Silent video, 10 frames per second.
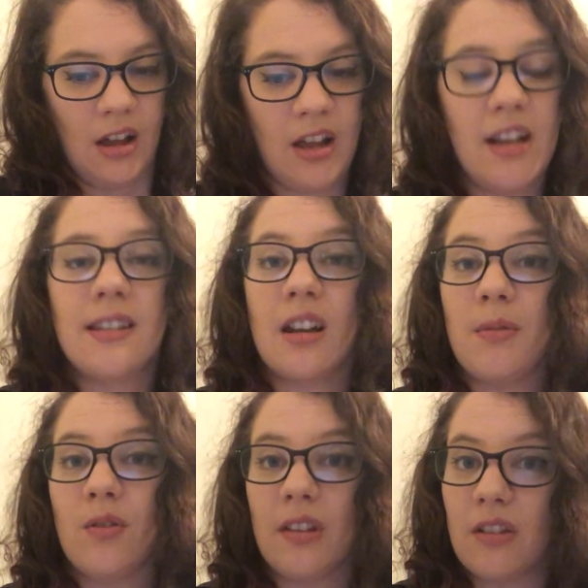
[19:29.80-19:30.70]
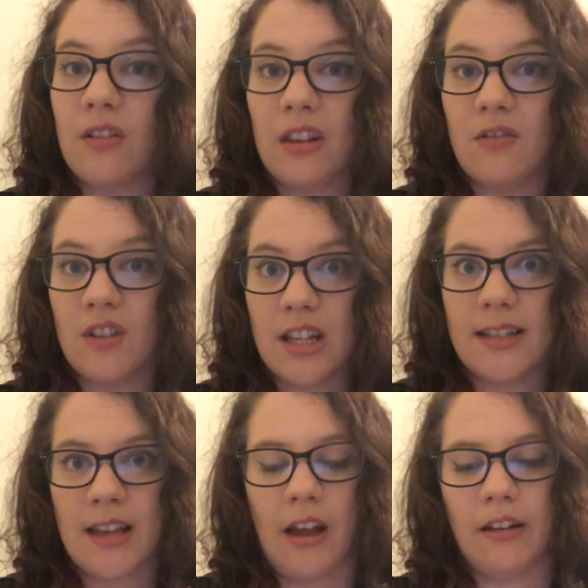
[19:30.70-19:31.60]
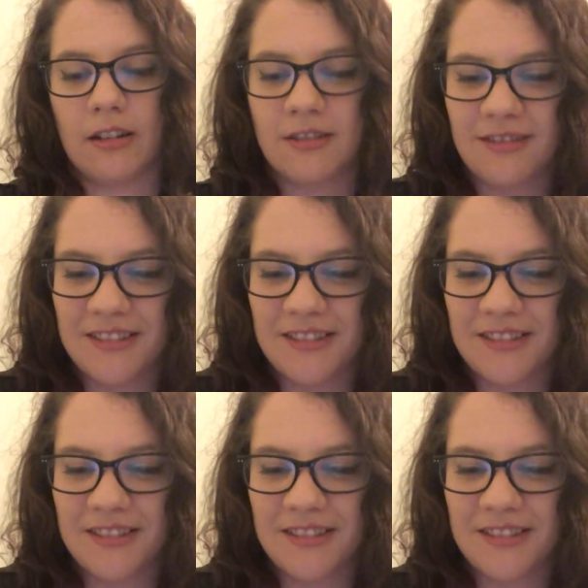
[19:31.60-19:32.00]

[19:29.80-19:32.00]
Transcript: It's going to be really, really, really sad.